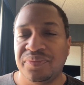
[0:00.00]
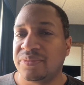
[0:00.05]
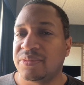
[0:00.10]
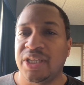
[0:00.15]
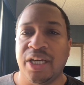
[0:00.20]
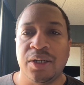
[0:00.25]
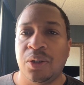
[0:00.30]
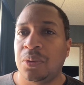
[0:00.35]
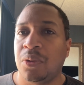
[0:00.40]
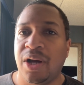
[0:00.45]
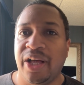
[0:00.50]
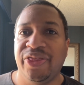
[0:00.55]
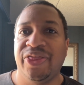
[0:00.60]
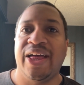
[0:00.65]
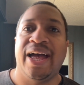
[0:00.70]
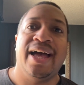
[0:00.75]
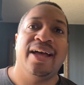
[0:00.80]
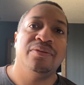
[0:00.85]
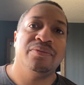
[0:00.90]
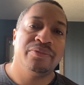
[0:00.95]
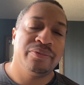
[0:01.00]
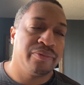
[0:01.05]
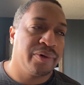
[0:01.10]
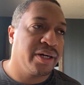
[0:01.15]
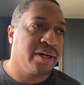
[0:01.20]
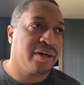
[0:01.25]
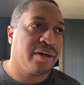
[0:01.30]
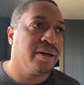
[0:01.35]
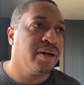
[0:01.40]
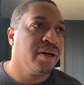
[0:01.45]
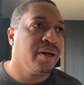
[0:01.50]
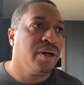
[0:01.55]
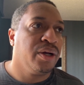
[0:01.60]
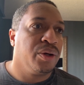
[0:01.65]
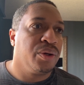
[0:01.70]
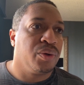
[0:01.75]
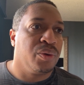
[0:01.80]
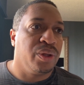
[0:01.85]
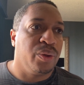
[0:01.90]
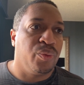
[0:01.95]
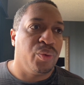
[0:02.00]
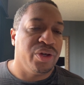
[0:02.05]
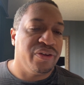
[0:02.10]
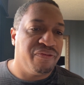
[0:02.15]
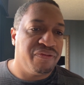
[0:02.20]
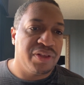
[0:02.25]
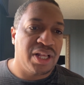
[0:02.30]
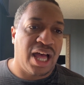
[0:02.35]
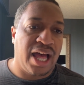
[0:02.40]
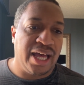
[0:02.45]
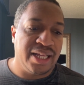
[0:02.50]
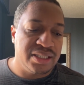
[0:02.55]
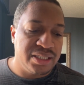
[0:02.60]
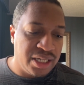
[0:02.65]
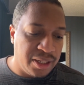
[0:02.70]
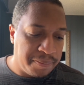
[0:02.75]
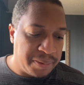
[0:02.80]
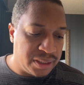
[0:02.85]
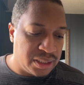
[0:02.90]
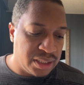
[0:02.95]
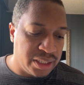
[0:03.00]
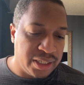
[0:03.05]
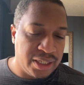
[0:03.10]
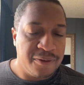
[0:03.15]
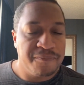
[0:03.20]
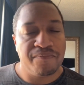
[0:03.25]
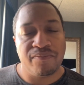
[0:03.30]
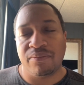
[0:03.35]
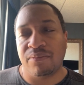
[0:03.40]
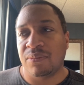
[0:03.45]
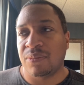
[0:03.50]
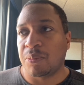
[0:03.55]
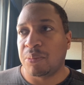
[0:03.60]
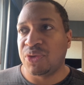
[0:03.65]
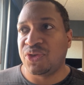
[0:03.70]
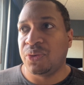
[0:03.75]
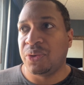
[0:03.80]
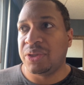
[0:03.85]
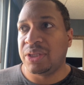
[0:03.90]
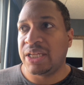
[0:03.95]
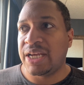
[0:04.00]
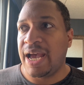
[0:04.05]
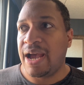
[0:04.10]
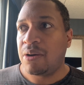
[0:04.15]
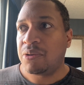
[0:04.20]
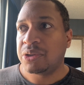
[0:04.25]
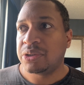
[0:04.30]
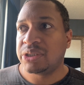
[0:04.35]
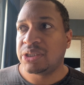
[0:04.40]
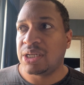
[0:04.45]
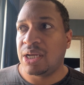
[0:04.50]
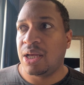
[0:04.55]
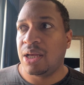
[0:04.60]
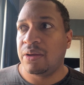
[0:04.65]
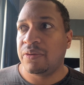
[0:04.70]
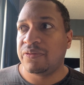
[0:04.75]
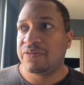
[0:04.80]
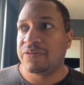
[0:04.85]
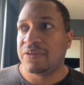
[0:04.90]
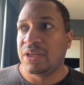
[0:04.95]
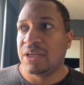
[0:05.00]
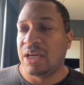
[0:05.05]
They don't want that, where we fly typically between the hours of